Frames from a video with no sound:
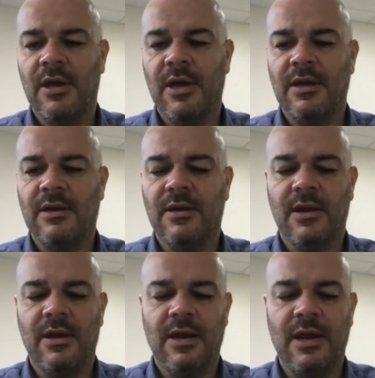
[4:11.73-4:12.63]

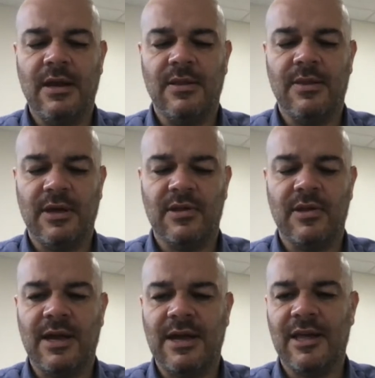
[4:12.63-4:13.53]
in things
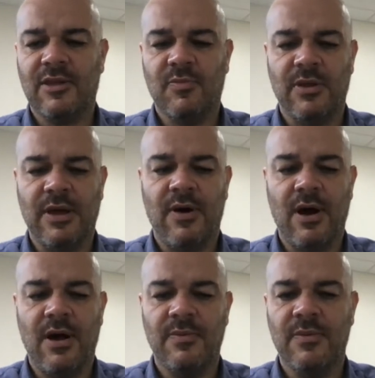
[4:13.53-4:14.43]
like asthma, there
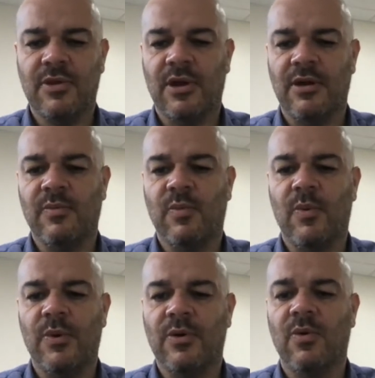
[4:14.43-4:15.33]
are certain
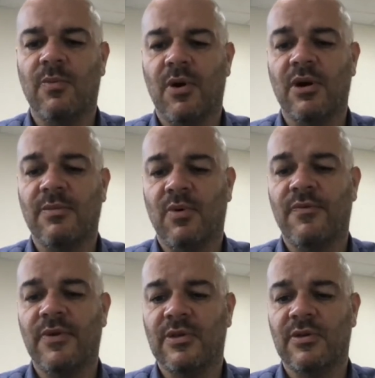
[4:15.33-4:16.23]
what we call
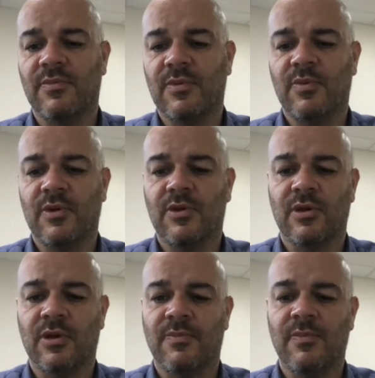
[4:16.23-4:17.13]
polymorphisms, which
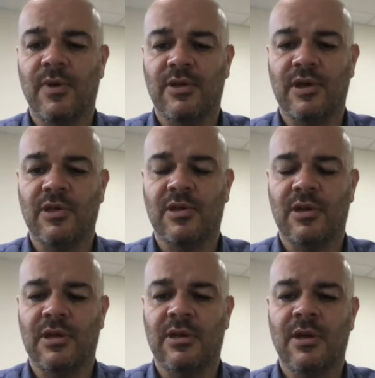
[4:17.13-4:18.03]
are
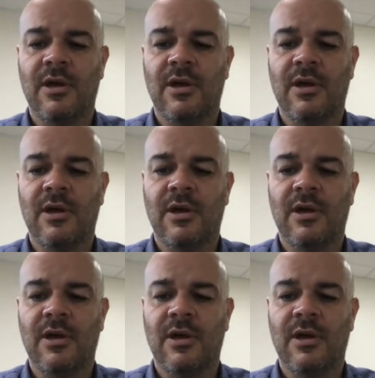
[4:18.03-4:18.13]
essentially